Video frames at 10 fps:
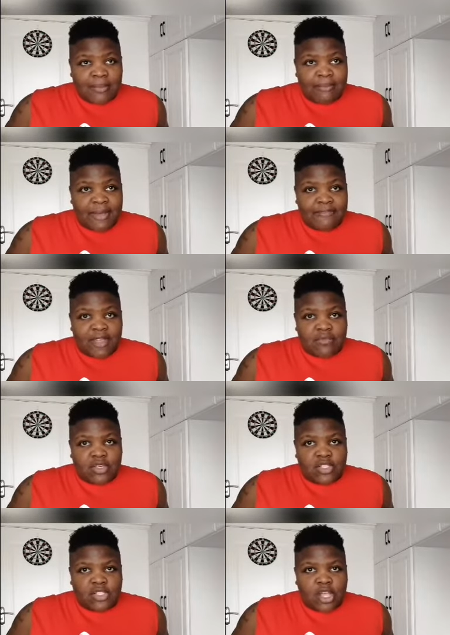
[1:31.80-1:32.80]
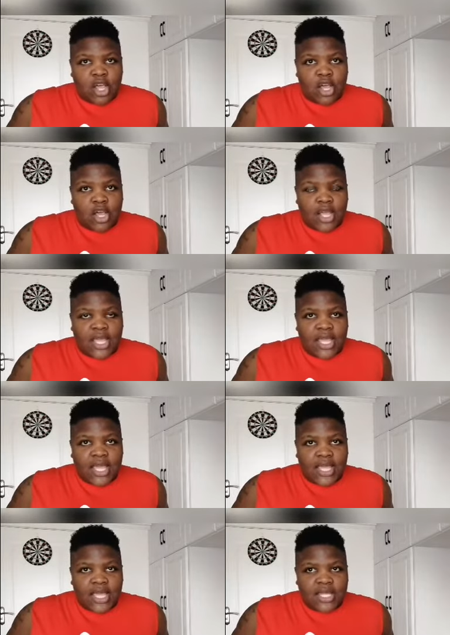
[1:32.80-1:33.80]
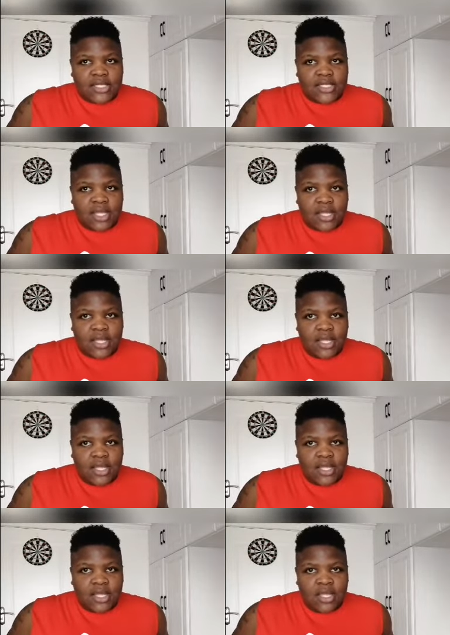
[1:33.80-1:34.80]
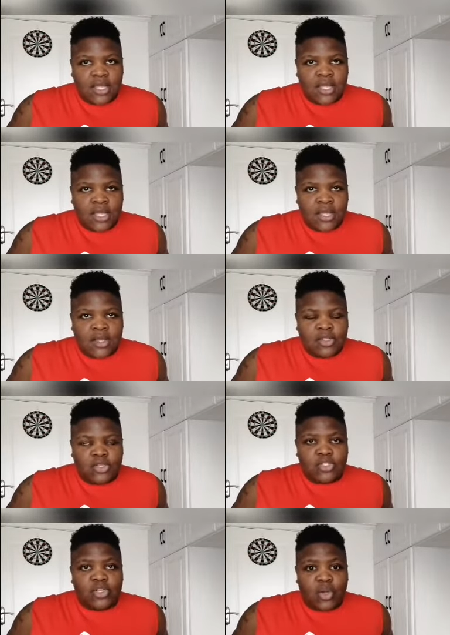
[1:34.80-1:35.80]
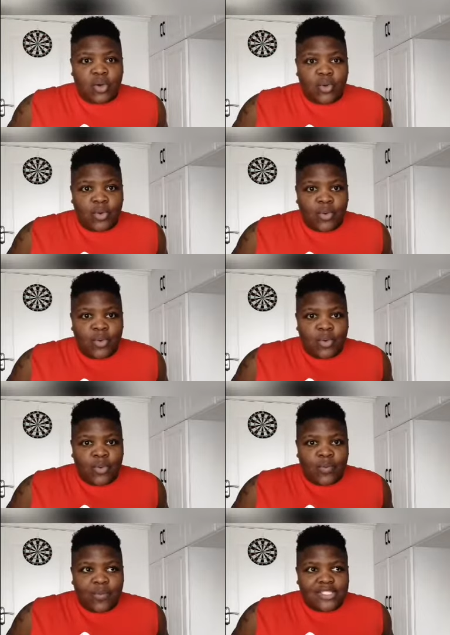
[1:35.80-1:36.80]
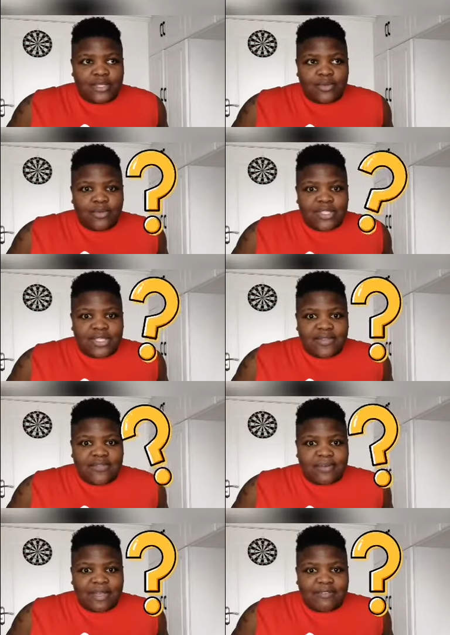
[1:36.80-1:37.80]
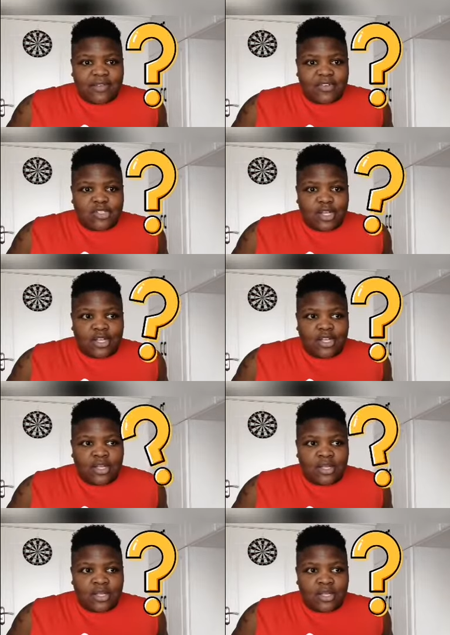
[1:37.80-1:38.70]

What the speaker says: My favorite song is... Sure. What's even my favorite song?